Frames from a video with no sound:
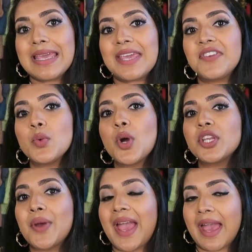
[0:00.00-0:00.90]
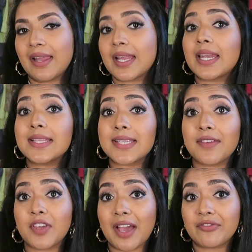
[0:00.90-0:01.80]
If you want your hair, like let's say
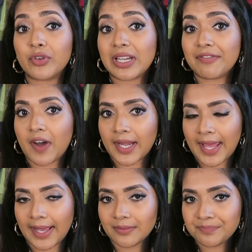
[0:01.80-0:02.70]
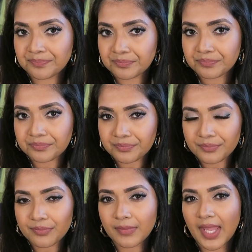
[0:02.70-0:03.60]
if you have really fine hair
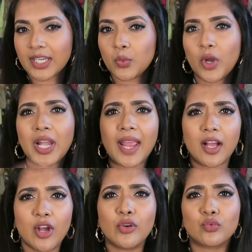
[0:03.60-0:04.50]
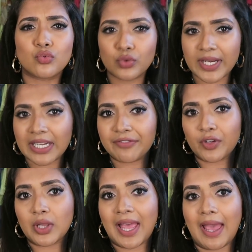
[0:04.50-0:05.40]
and you want like really
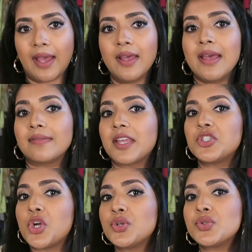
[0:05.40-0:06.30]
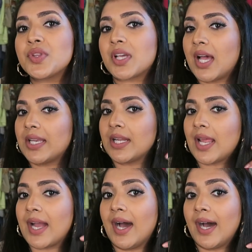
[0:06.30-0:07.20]
full hair, then don't do the curling
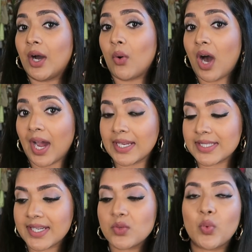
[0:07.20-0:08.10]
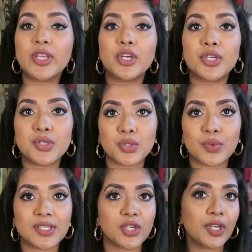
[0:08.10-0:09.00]
like how I did. What you're gonna do
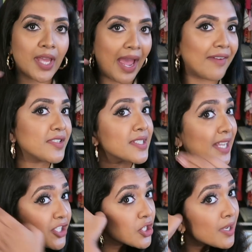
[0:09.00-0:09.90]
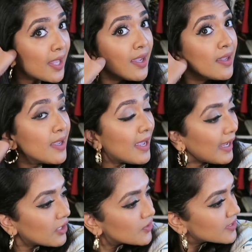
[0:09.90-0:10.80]
is you're gonna have to section it,
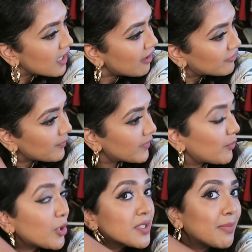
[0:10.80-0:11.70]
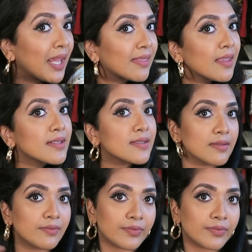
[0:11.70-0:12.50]
and you start from the bottom like this.